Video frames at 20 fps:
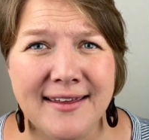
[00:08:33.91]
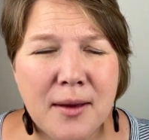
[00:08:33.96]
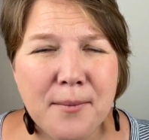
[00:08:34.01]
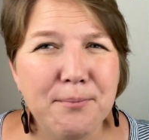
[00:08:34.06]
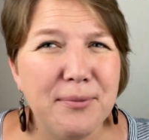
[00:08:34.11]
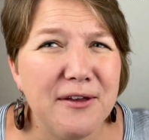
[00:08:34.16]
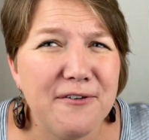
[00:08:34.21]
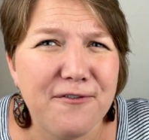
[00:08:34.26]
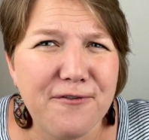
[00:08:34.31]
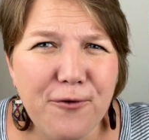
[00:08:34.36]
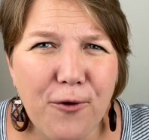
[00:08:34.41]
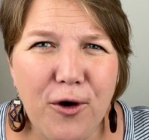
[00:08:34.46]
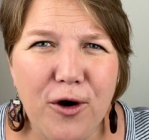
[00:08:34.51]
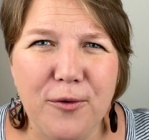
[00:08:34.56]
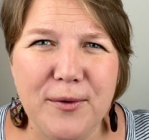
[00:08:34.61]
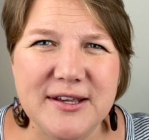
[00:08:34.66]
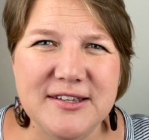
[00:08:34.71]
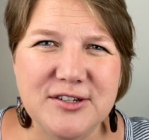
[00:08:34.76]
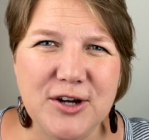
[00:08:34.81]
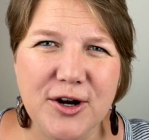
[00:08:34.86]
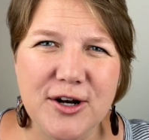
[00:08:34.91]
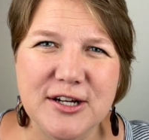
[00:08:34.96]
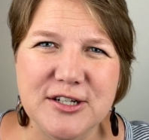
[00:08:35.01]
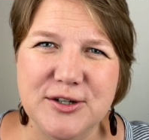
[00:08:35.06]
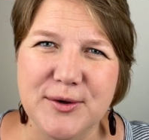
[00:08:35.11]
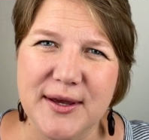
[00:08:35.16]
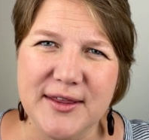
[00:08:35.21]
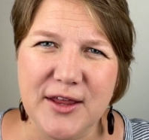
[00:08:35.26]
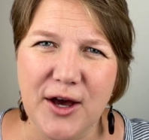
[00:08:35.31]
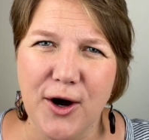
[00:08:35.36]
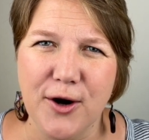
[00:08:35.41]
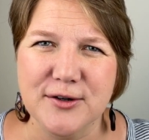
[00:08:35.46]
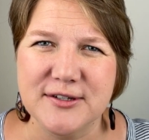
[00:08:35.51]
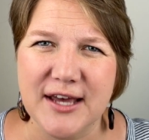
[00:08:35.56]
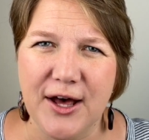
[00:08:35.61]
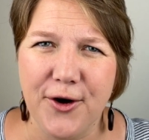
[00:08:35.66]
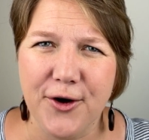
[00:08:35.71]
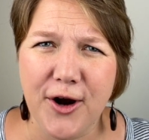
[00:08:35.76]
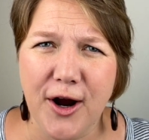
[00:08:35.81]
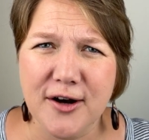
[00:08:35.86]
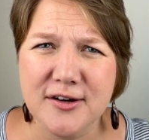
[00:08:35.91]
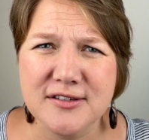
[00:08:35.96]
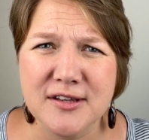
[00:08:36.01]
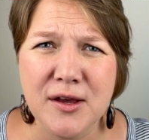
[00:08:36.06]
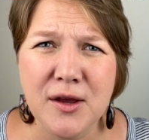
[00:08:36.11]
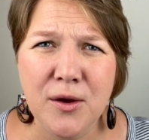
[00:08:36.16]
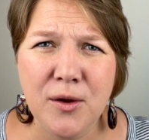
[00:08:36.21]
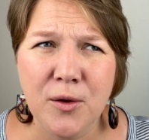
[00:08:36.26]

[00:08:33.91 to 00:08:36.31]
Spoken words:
Before we started doing the hotel cards,